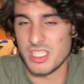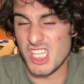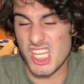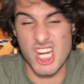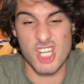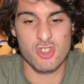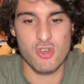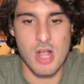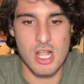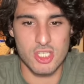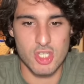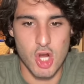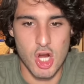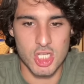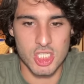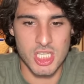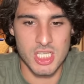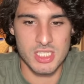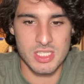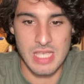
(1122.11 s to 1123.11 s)
He's gonna draw
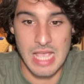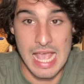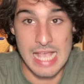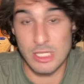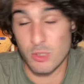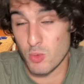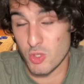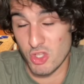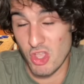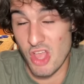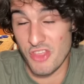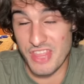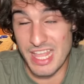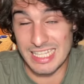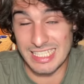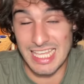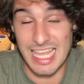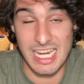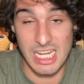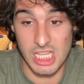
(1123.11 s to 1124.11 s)
charges. As a result,
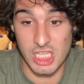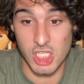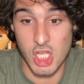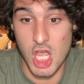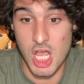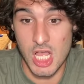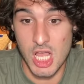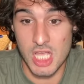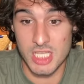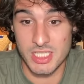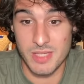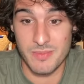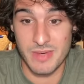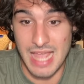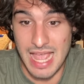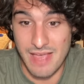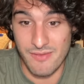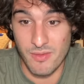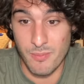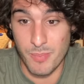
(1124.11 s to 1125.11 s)
that's gonna cause him to
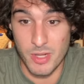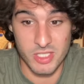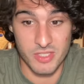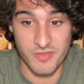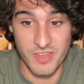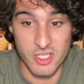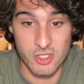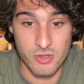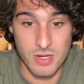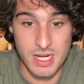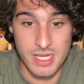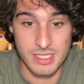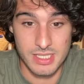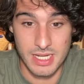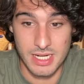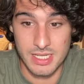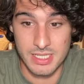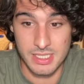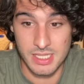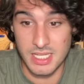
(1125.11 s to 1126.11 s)
have a bunch of injuries,
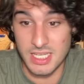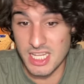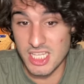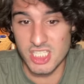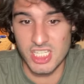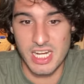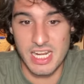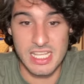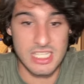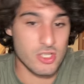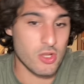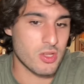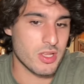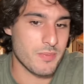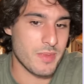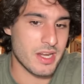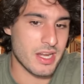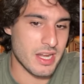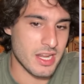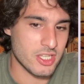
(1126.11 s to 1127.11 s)
and his conditioning has only
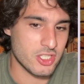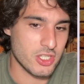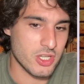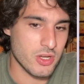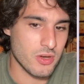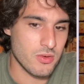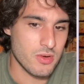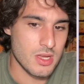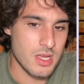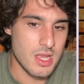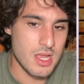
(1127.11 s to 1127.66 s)
been an issue.